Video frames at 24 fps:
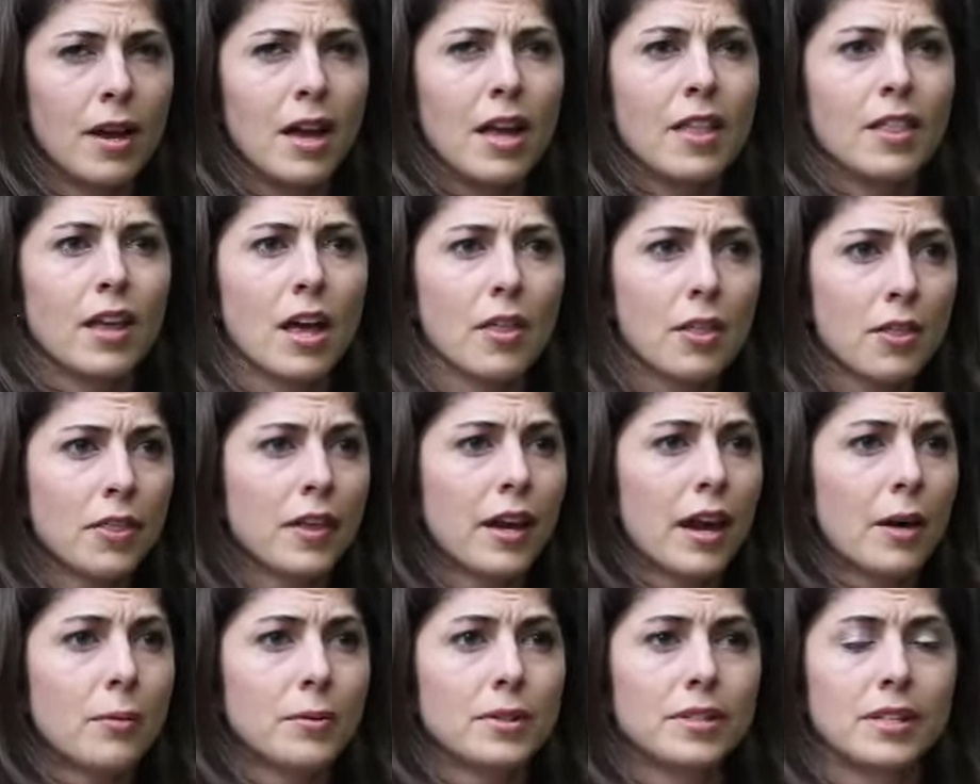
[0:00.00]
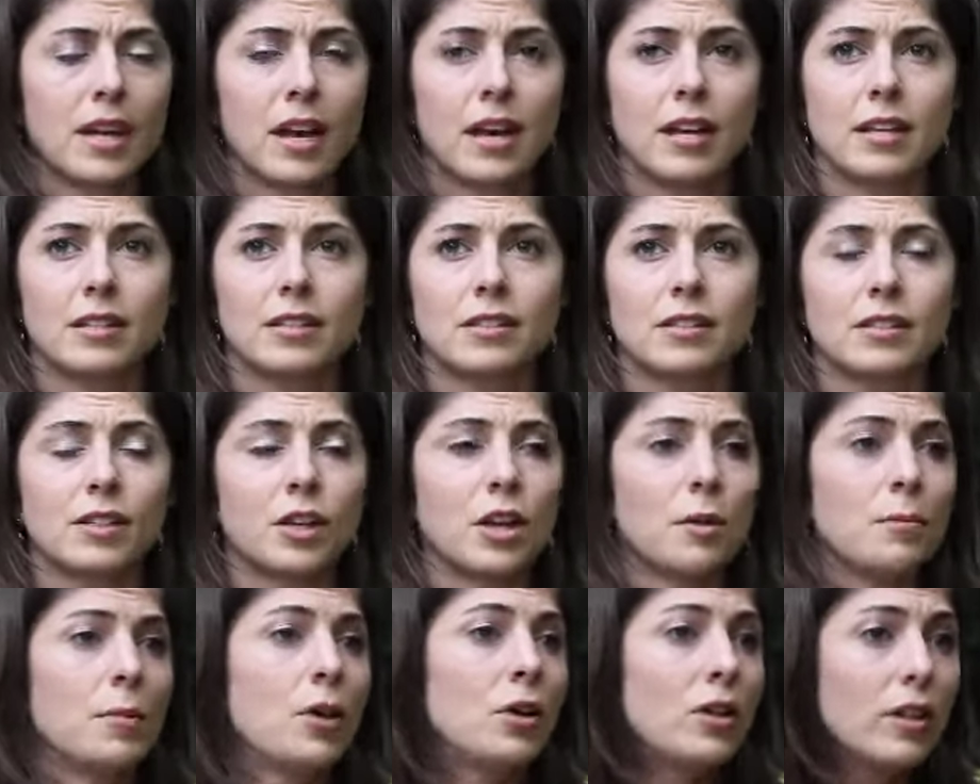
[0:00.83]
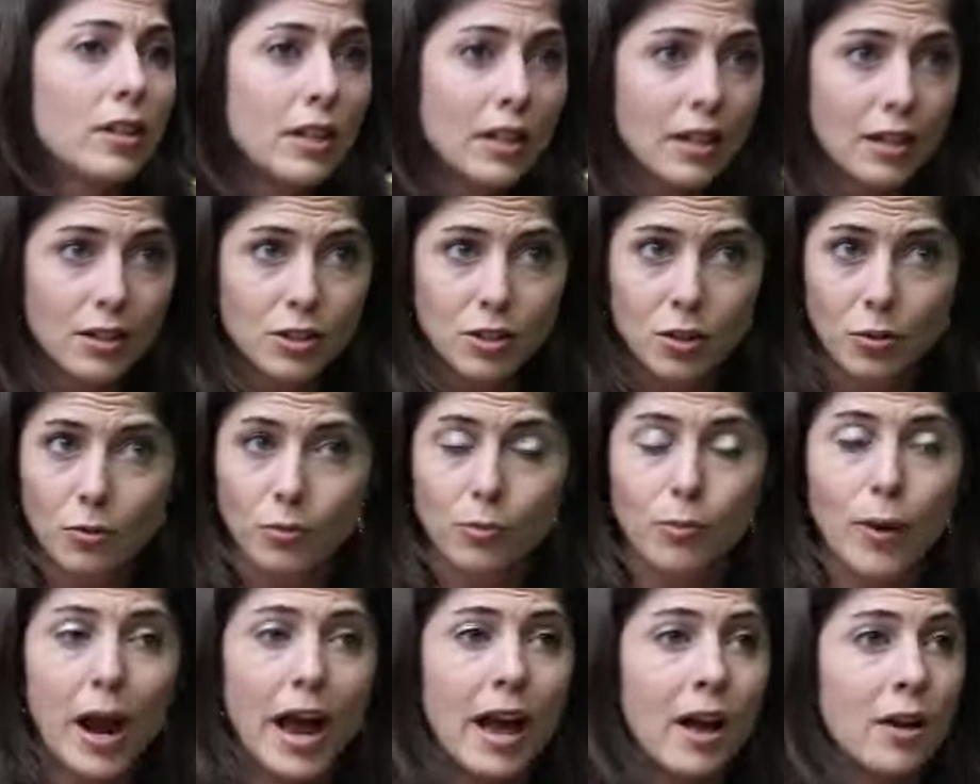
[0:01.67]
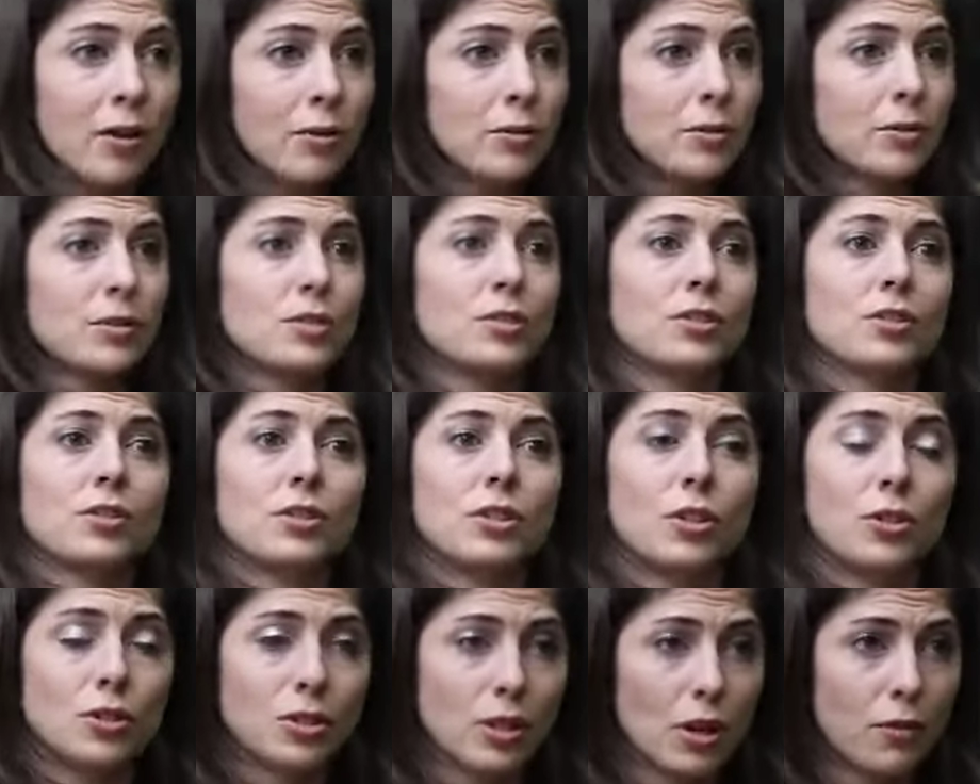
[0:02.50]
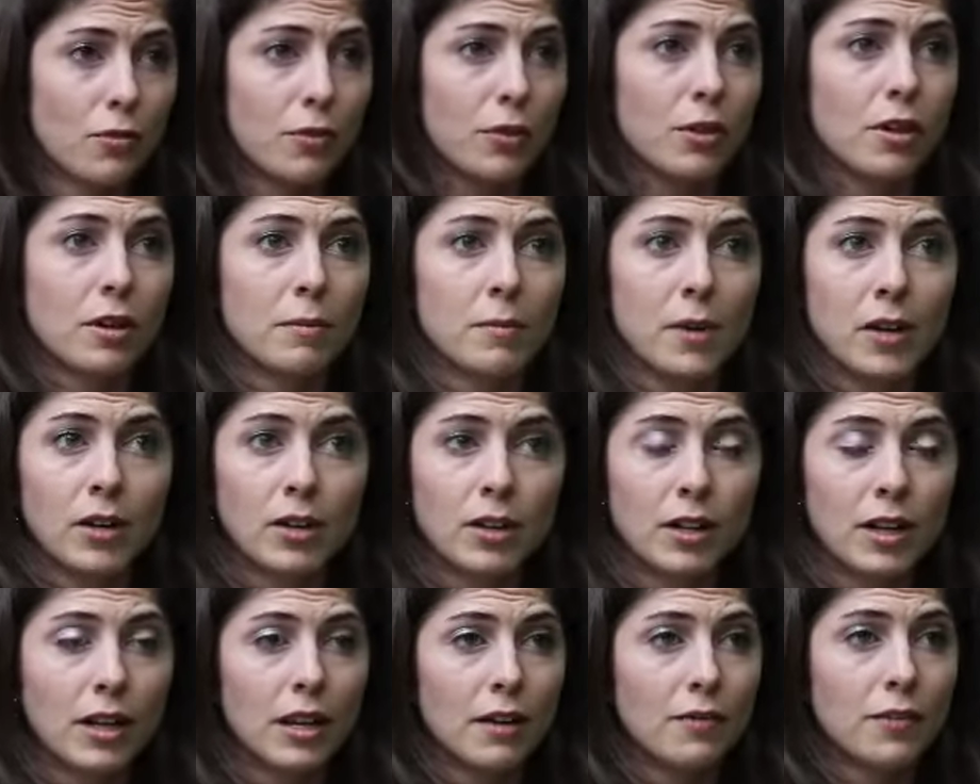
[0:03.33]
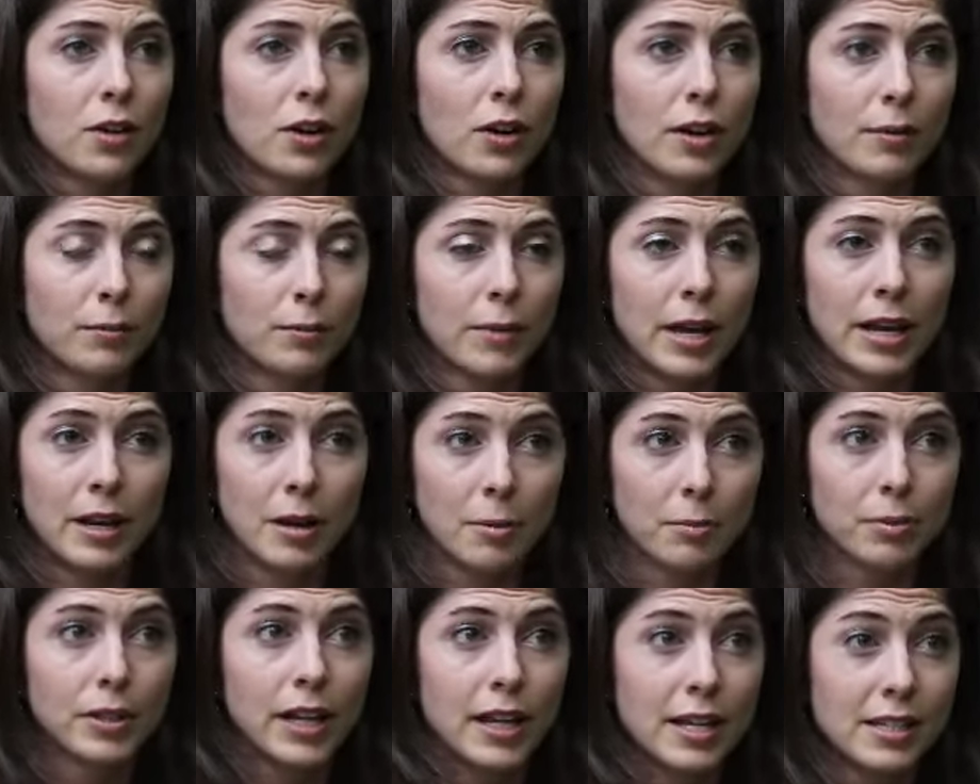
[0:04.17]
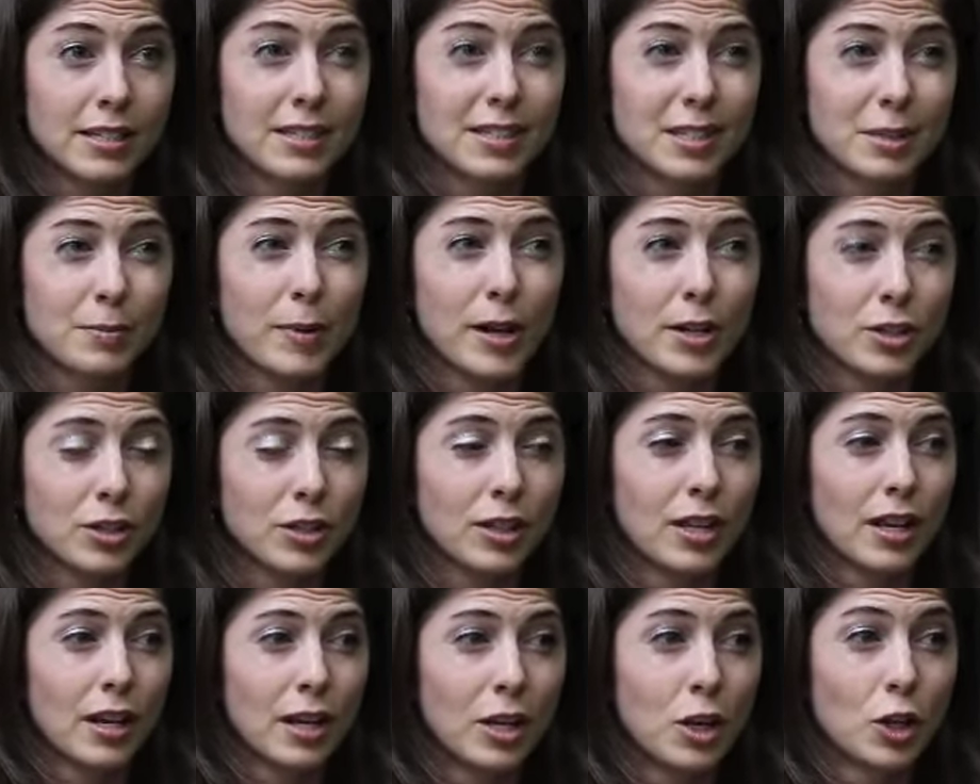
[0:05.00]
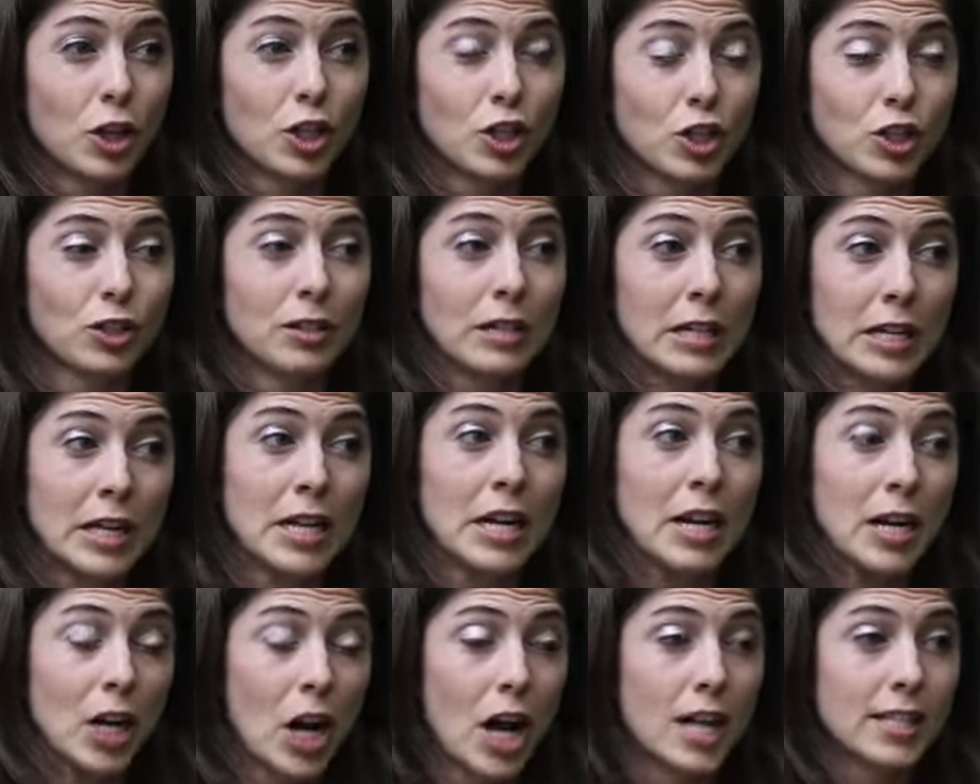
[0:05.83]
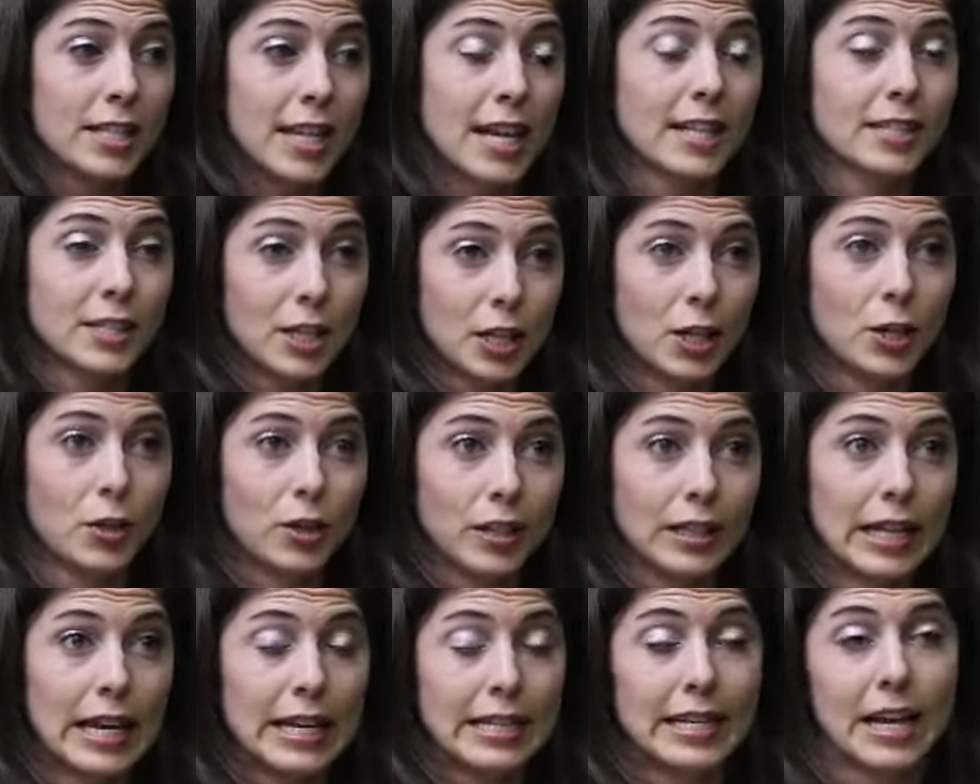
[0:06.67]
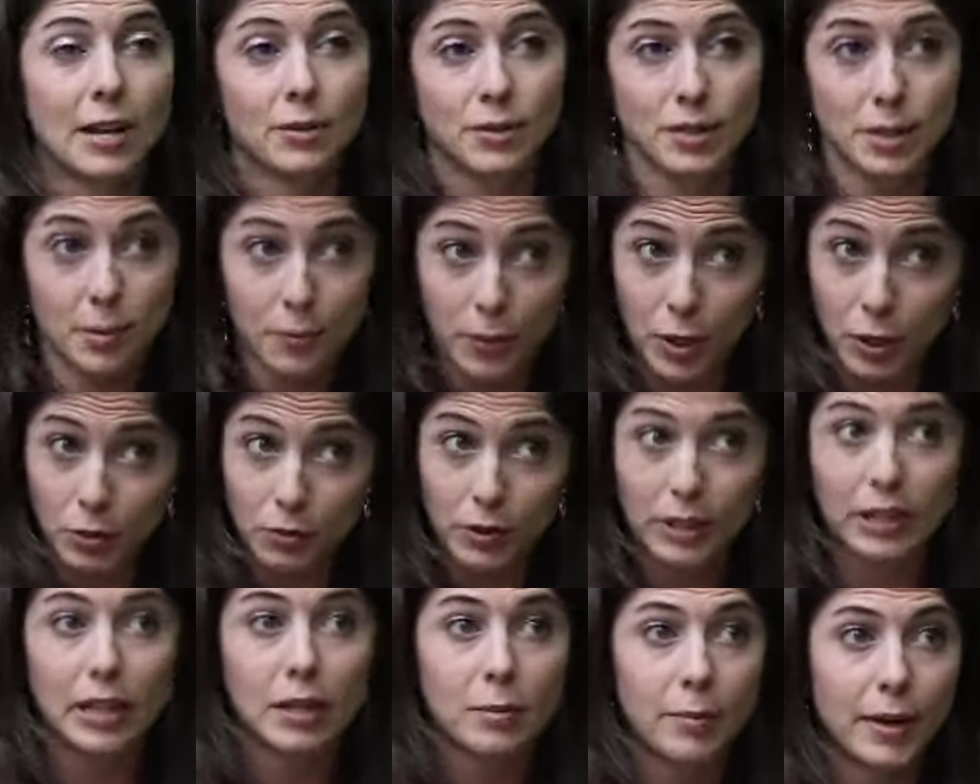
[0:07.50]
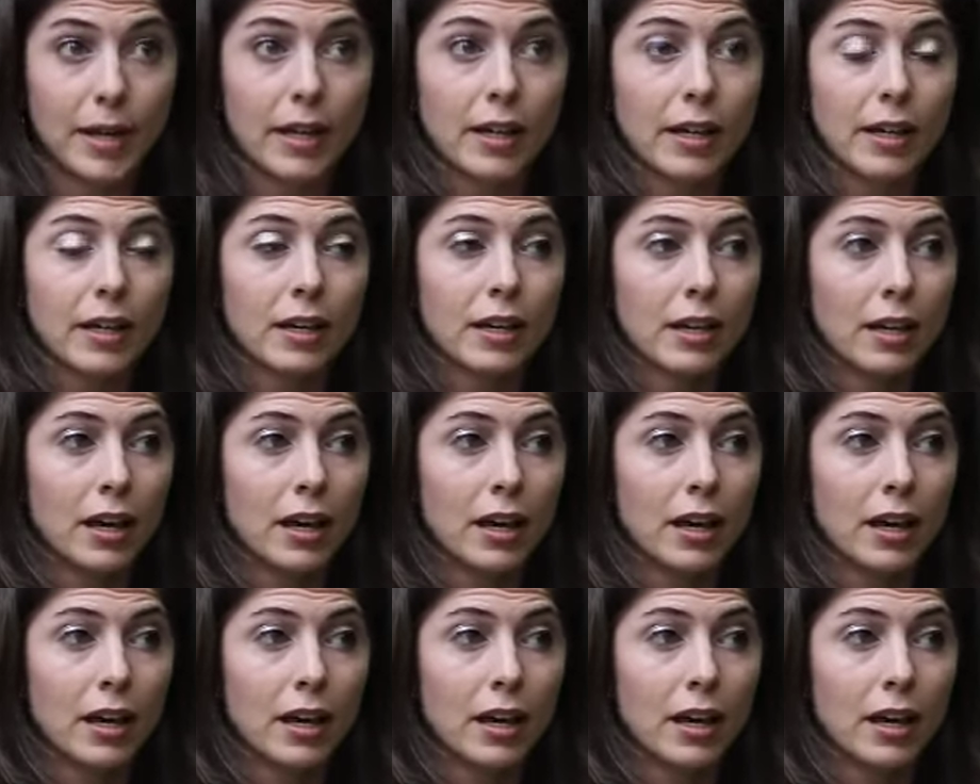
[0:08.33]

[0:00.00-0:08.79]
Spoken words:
The other thing I would say is community. Surround yourself with community. If you're in a place, especially if God's asking you to lay down something really big,